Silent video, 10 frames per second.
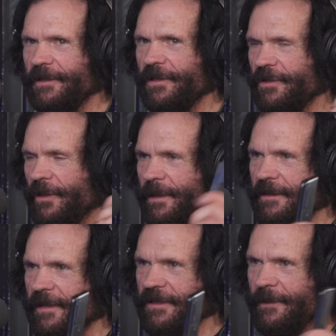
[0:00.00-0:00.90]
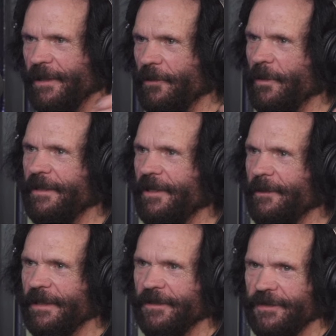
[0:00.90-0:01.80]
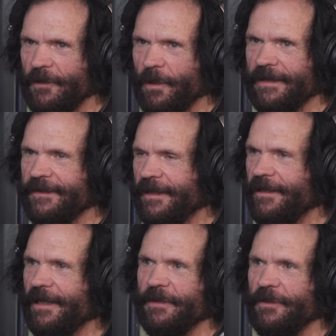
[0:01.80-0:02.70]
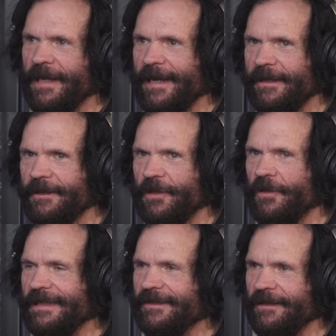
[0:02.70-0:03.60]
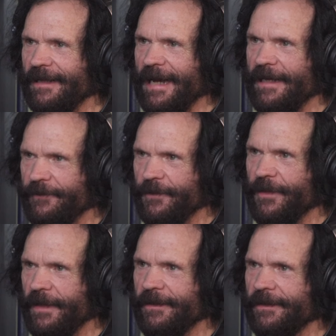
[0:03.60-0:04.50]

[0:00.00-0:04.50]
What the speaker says: He told me to text him on the way there because do you want to set it up? You can't, that's a live thing.